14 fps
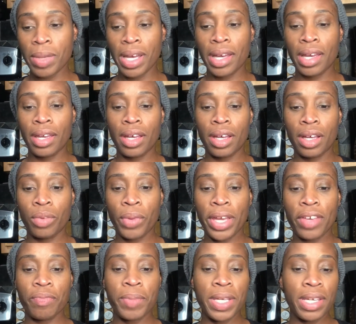my way
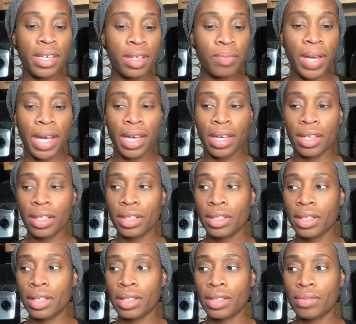of being, my
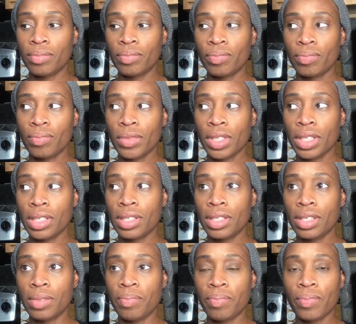the
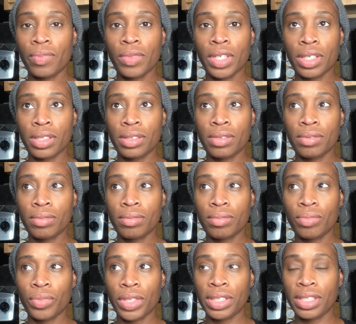
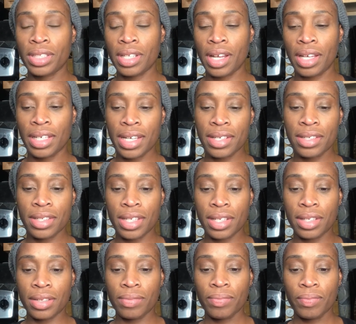what is it? I guess
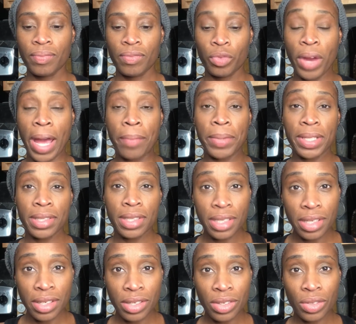the
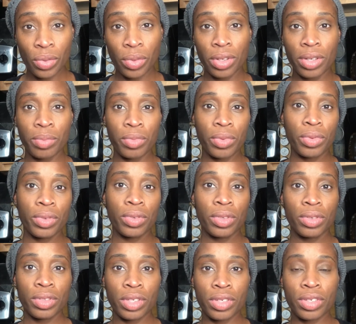rapidness or
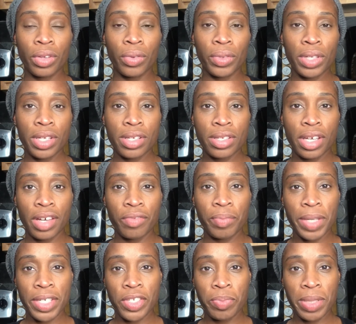the slowness of
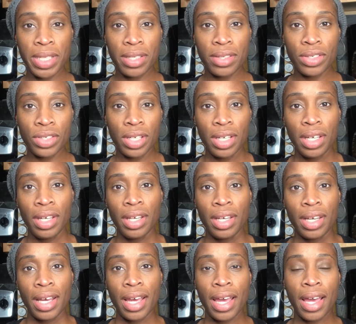my speech,
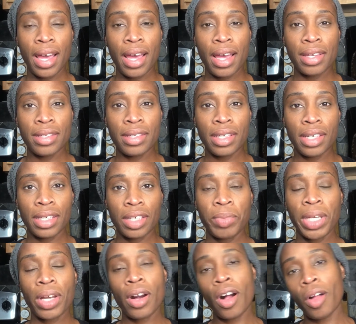and it can
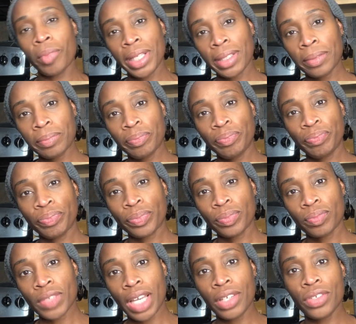be calming.
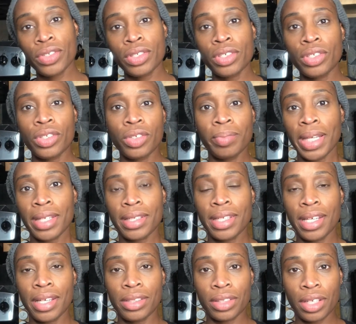I used to do
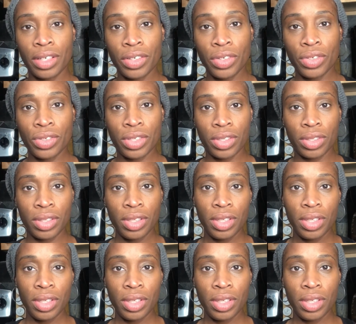meditation. I used to